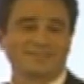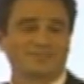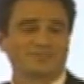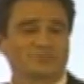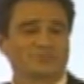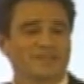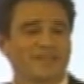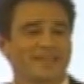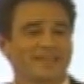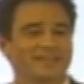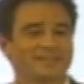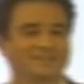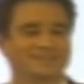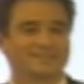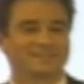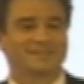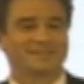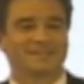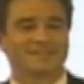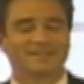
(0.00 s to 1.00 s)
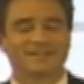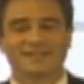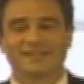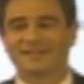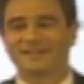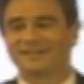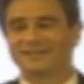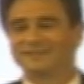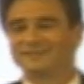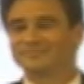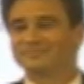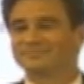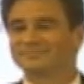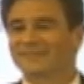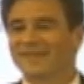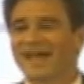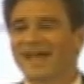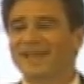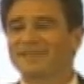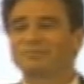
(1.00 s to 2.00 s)
today,
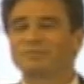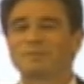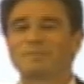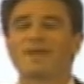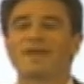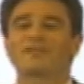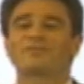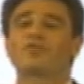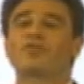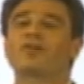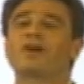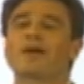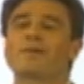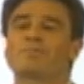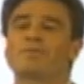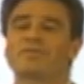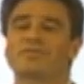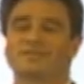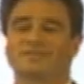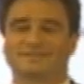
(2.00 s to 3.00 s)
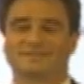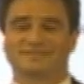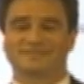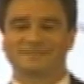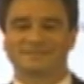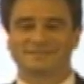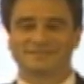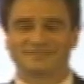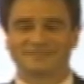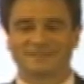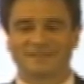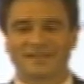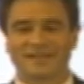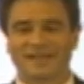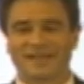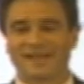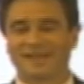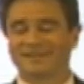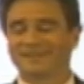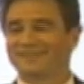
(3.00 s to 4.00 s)
I had prepared four hypotheses,
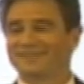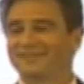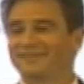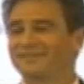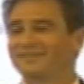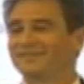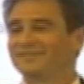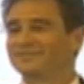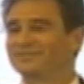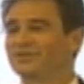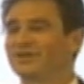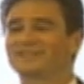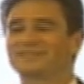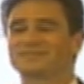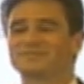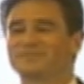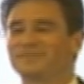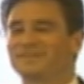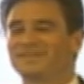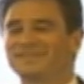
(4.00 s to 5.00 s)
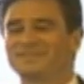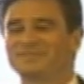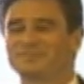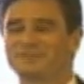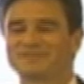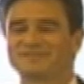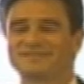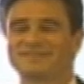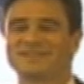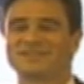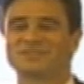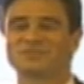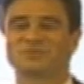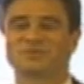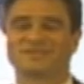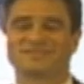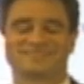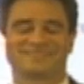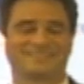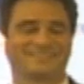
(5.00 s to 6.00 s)
and trust me, this presentation
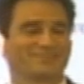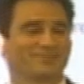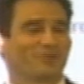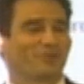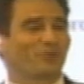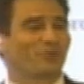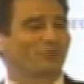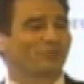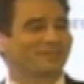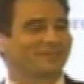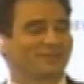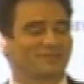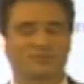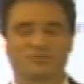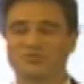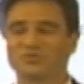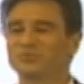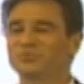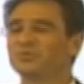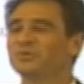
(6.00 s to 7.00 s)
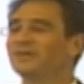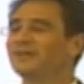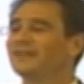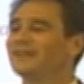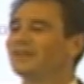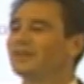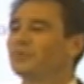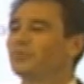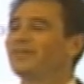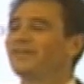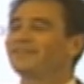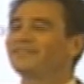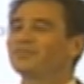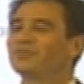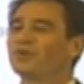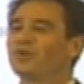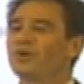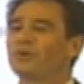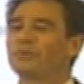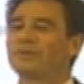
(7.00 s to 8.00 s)
was held a few weeks
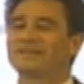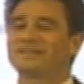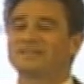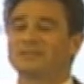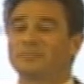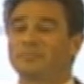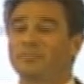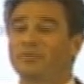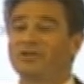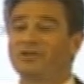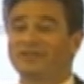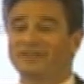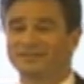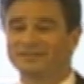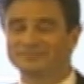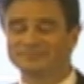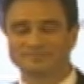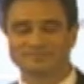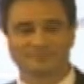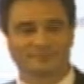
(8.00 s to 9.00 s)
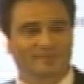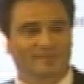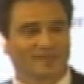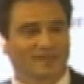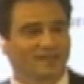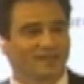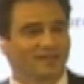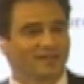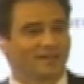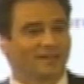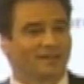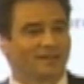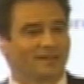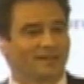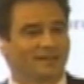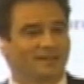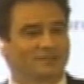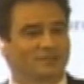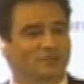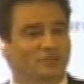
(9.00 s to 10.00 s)
ago already in Berlin,
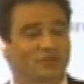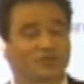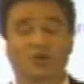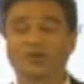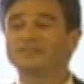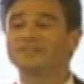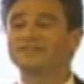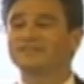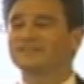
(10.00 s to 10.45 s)
so the content is the